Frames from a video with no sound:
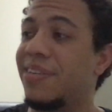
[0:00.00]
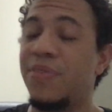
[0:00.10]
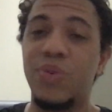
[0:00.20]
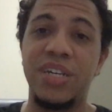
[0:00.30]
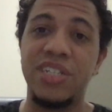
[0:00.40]
If
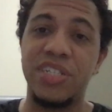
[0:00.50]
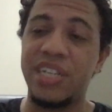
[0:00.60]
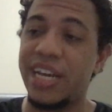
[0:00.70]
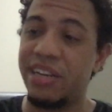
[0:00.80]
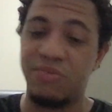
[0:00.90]
you want to just
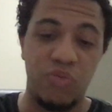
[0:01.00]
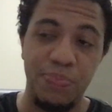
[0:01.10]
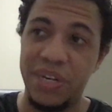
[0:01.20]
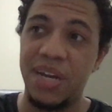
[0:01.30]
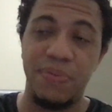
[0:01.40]
like
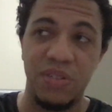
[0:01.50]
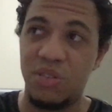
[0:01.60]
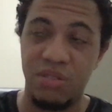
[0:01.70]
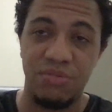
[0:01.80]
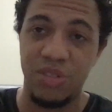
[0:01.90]
rip it up and
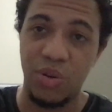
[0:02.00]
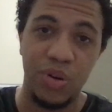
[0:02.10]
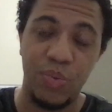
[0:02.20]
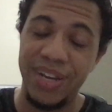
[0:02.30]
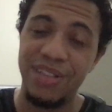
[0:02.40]
th- throw it
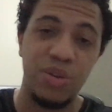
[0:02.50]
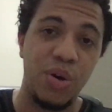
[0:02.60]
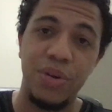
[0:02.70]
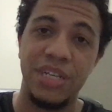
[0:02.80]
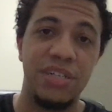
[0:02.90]
away,
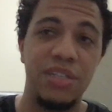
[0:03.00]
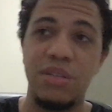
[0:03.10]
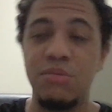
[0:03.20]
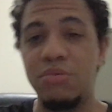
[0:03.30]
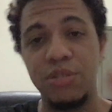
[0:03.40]
throw it. You
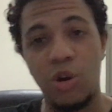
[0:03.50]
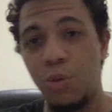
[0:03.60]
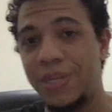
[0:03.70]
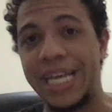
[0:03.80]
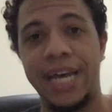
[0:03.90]
know,
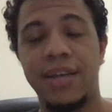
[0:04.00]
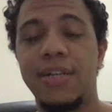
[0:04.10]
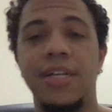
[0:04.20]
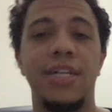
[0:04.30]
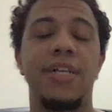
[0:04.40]
Kobe that.
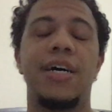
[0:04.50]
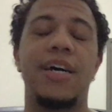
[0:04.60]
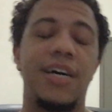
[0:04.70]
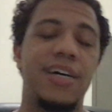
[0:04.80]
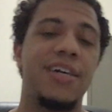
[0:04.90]
Uh,